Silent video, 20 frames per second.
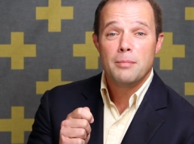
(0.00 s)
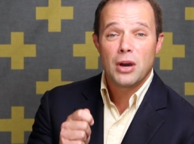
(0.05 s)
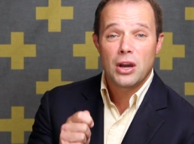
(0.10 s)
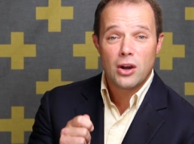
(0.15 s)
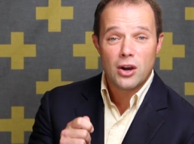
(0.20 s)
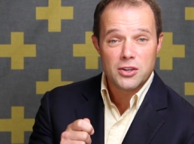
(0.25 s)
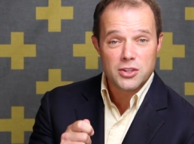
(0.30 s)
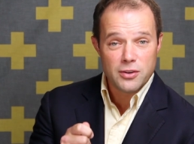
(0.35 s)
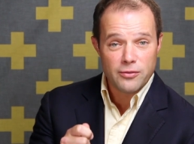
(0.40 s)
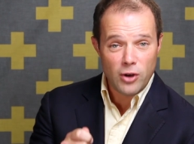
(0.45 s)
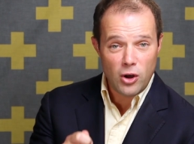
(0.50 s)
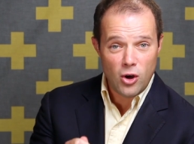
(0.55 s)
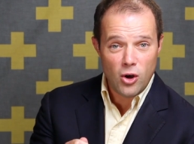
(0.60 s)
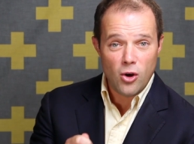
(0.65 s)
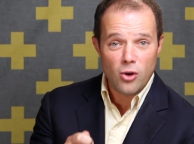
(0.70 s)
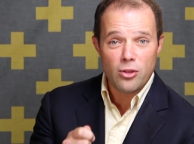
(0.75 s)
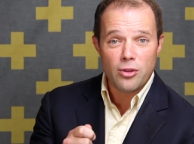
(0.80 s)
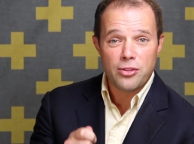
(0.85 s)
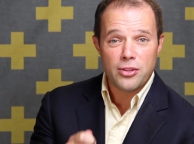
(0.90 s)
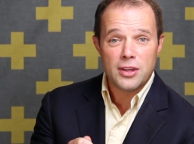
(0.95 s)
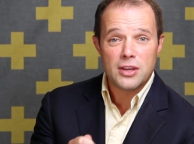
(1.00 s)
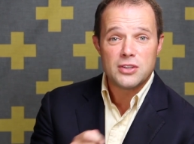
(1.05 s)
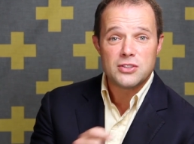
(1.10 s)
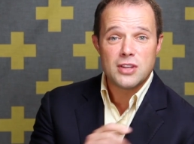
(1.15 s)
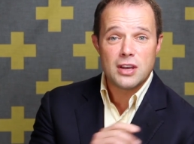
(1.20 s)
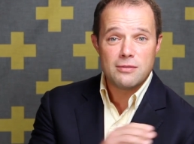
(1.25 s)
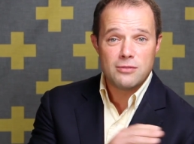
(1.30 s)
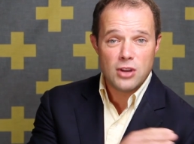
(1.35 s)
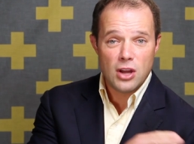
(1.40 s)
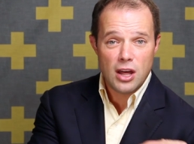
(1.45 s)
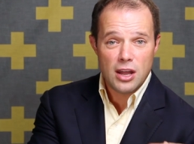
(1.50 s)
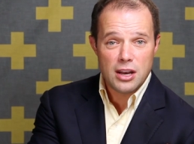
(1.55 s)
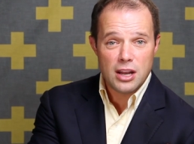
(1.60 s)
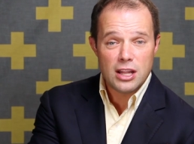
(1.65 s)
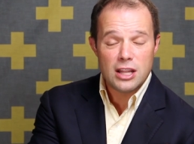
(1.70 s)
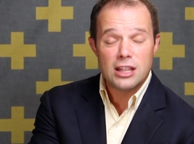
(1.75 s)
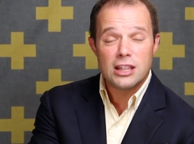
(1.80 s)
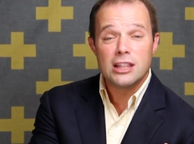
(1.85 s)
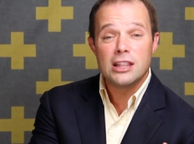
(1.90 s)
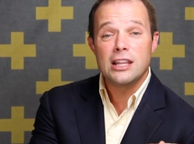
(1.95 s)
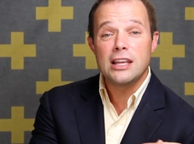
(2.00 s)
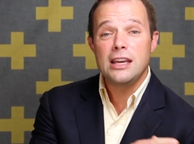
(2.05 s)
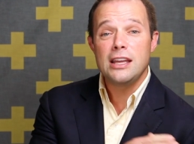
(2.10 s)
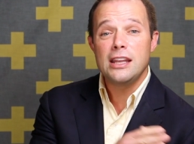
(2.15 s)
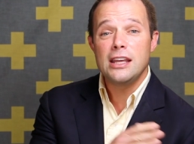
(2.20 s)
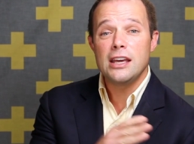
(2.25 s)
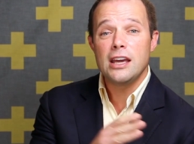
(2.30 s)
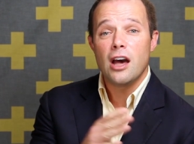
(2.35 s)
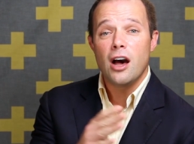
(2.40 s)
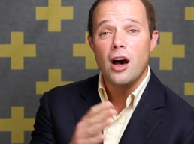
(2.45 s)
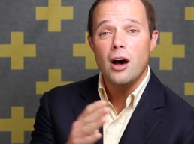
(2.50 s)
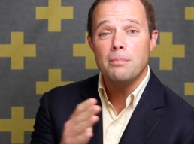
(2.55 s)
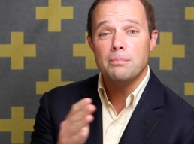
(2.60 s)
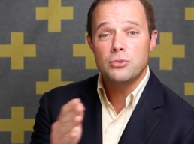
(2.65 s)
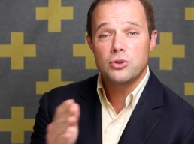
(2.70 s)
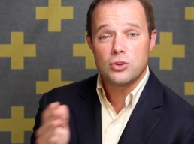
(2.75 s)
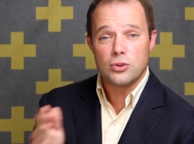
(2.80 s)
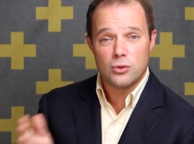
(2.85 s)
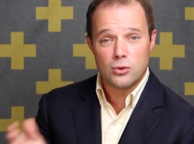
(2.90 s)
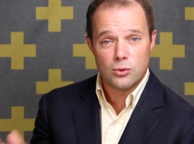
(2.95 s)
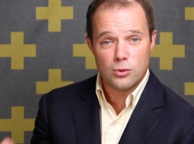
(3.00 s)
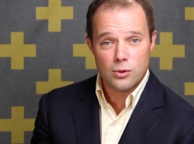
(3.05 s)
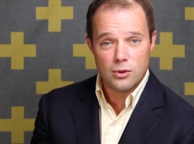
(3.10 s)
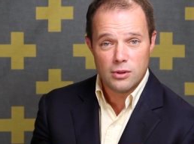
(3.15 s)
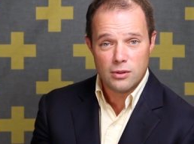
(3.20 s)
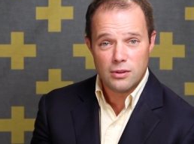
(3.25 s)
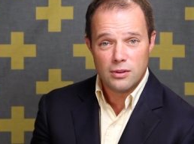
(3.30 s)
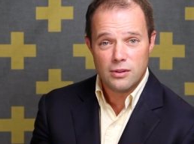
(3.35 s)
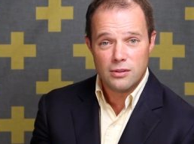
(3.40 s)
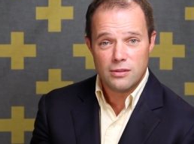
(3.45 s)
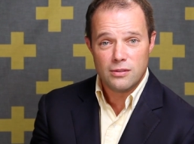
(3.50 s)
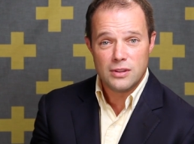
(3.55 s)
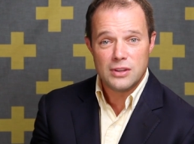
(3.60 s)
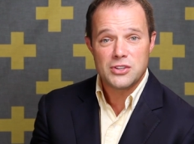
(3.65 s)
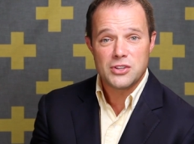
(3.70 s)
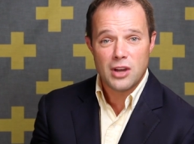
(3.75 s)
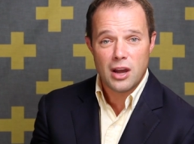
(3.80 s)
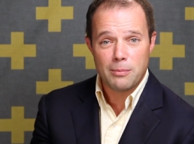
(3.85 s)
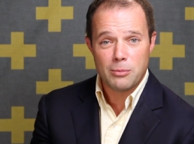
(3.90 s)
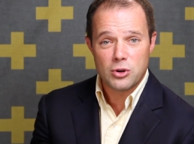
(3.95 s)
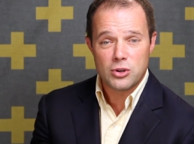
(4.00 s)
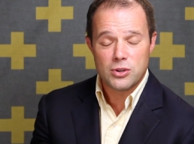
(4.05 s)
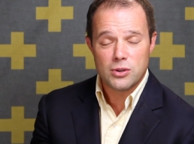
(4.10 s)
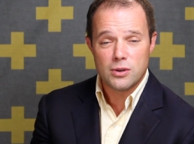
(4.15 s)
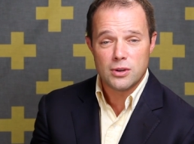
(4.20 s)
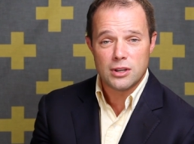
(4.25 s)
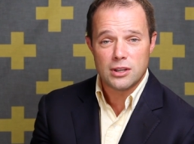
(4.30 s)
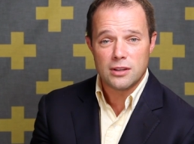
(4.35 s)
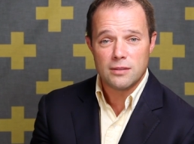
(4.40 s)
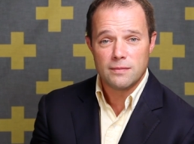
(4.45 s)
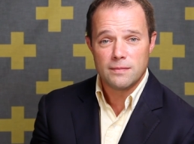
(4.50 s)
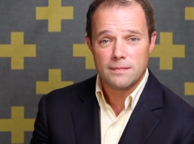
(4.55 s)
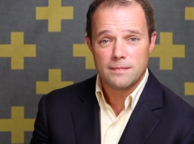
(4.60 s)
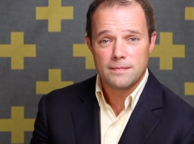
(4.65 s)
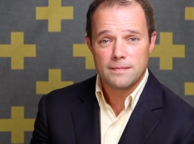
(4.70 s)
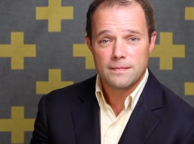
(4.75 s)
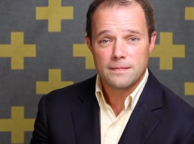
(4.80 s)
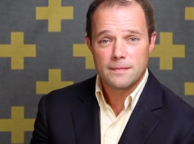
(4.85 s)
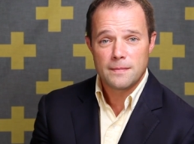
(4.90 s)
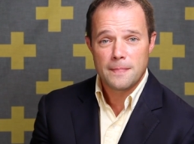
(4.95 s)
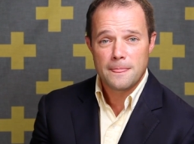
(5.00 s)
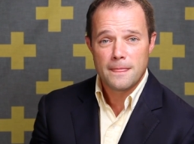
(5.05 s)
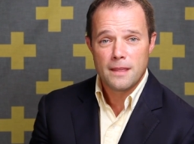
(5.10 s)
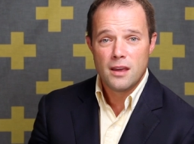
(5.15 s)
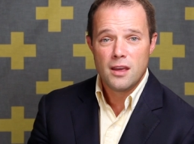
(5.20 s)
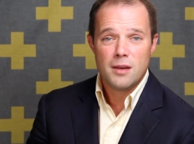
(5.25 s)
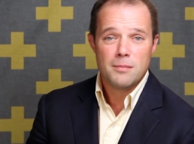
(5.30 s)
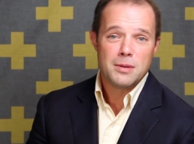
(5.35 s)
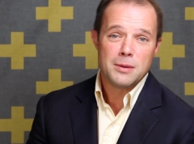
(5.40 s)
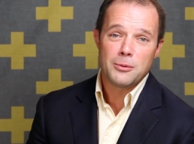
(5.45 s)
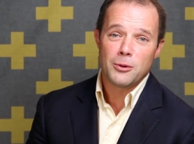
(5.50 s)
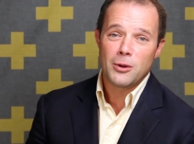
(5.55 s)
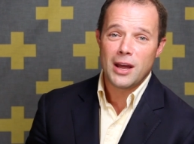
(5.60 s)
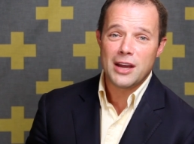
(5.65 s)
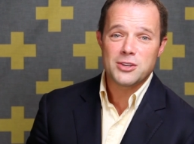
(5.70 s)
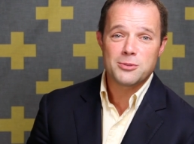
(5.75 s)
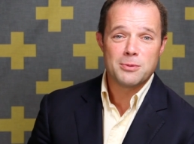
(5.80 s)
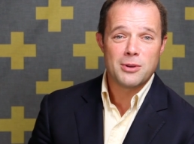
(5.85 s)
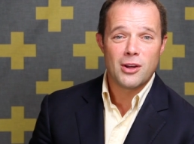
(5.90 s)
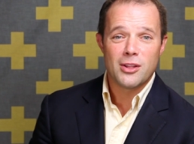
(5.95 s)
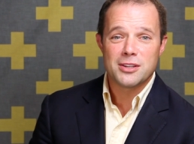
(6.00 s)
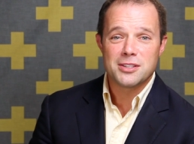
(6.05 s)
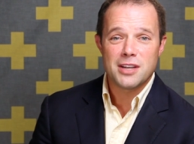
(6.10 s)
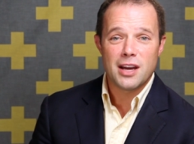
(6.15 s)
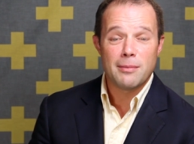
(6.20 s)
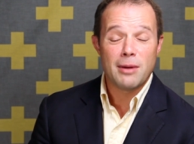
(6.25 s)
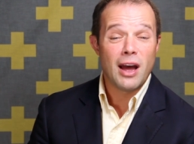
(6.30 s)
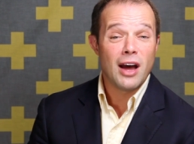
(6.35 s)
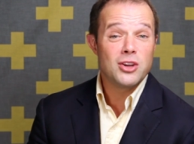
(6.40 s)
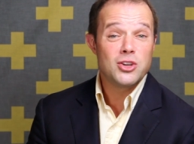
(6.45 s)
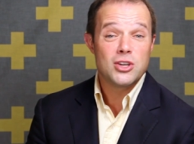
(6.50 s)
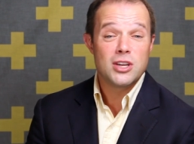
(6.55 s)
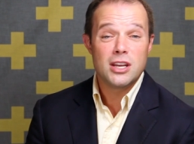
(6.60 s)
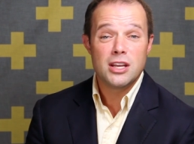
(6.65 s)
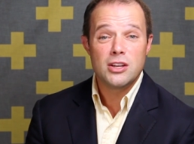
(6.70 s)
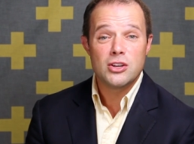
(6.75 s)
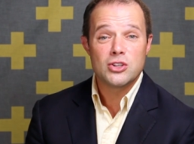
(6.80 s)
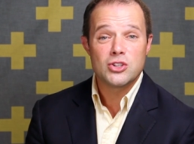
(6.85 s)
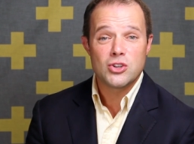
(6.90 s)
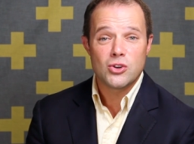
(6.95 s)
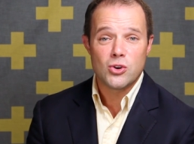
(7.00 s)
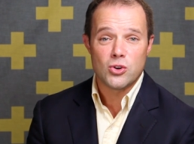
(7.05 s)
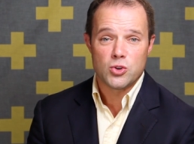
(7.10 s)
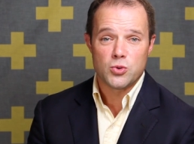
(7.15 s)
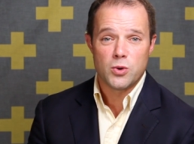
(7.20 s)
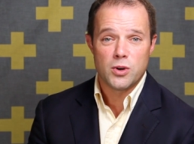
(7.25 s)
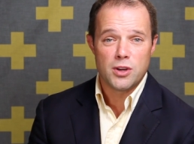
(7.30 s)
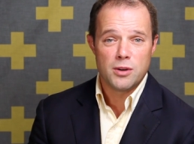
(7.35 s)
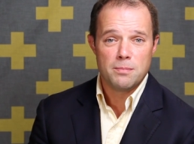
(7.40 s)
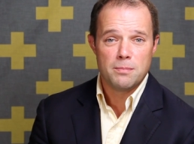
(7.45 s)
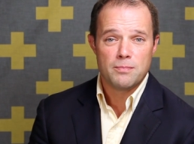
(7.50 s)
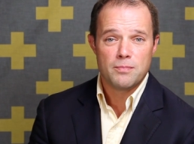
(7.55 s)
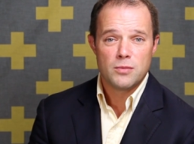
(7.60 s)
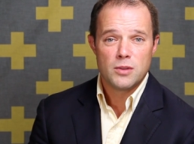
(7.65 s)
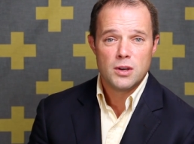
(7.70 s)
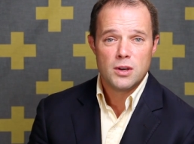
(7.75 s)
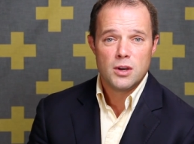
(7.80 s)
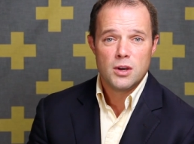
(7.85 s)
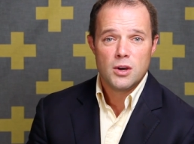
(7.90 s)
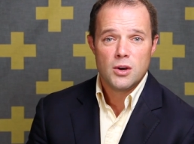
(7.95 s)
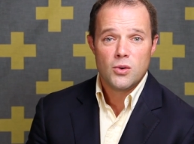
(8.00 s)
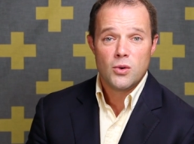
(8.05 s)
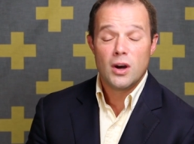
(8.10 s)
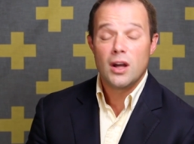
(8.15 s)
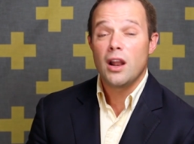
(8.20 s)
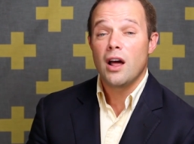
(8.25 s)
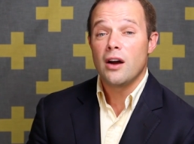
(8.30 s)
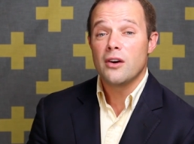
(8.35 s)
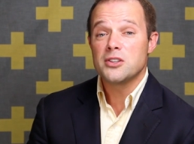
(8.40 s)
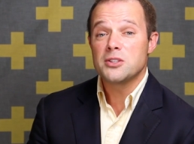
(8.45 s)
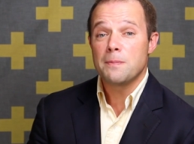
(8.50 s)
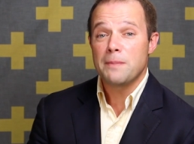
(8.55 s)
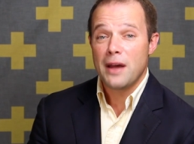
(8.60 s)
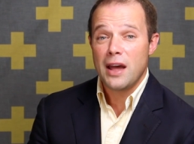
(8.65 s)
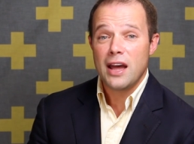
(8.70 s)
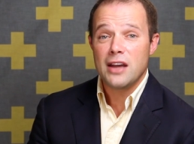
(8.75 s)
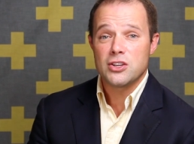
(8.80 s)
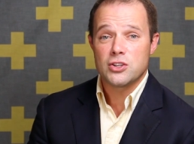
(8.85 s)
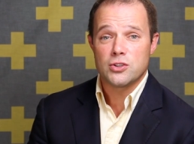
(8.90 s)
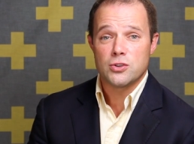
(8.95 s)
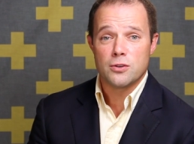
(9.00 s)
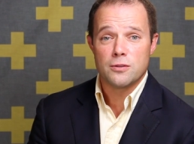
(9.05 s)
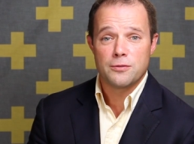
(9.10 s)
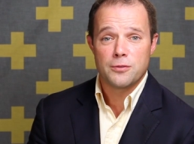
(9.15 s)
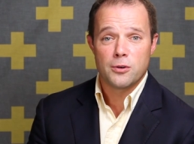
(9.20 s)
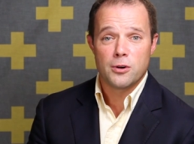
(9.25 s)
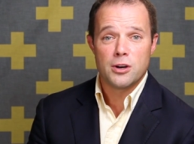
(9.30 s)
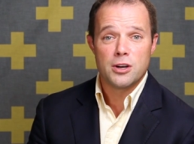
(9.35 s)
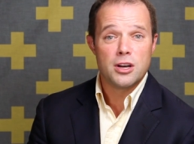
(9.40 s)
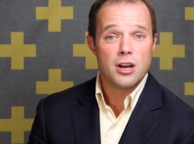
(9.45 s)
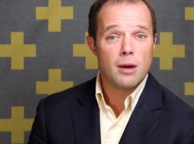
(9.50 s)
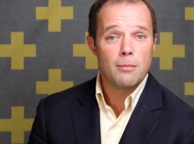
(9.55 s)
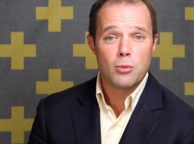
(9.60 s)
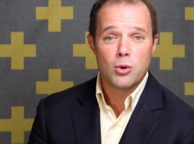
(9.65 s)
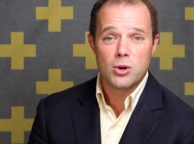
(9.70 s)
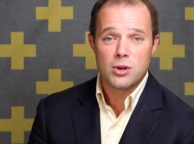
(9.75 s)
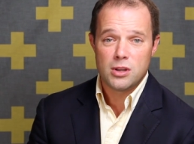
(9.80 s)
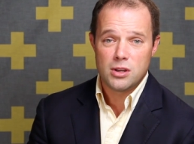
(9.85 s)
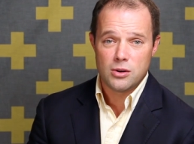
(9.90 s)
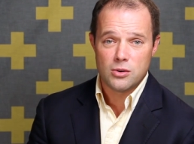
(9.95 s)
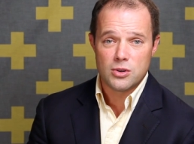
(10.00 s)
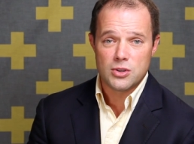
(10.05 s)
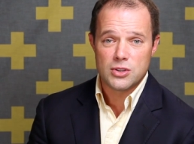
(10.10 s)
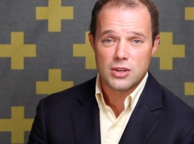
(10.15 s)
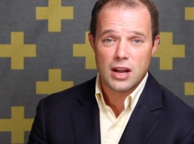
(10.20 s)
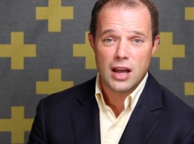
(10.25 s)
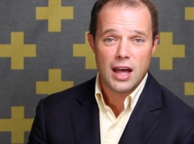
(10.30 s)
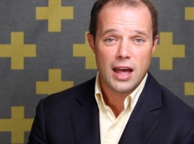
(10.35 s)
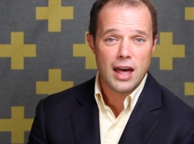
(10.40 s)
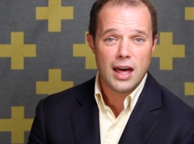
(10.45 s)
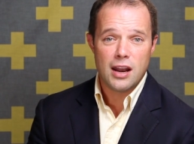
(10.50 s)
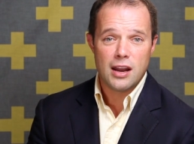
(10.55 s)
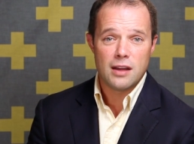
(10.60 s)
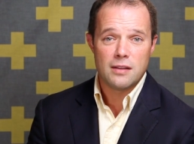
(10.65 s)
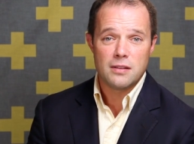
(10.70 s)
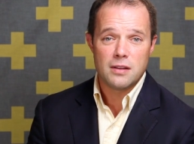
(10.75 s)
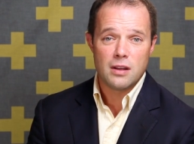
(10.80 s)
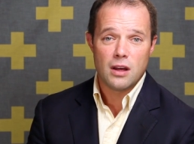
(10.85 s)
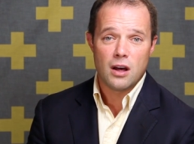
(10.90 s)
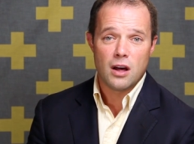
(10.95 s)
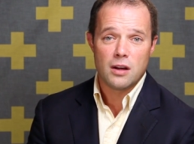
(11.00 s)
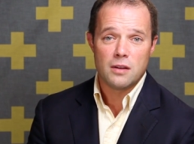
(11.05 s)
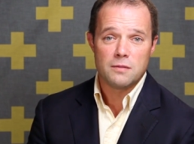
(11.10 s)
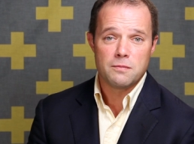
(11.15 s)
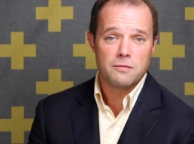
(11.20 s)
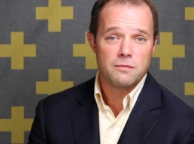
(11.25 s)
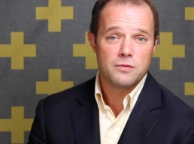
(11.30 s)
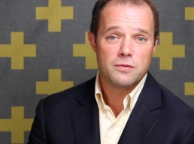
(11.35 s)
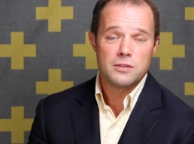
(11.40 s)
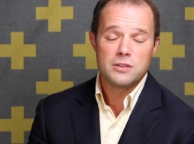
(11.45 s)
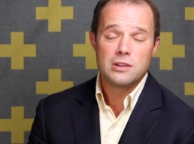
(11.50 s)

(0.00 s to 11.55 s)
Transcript: because of all the things they've done leading up to this opportunity. People ask me all the time, how'd you get into search, William? Well, I was a pastor for a number of years, and I had a, a